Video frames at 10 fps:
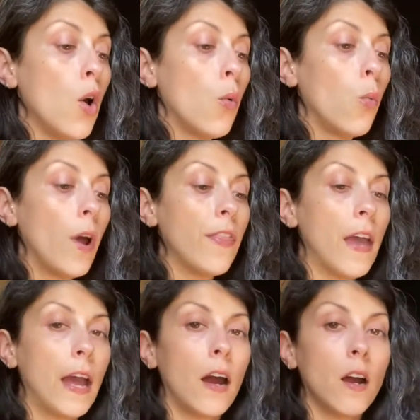with
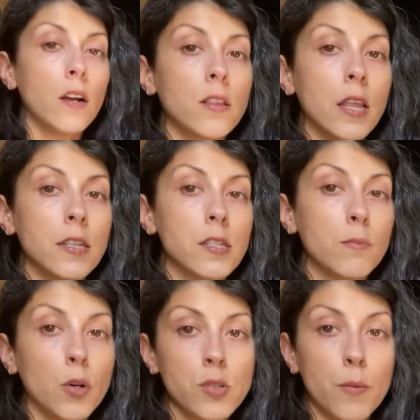hair that's the most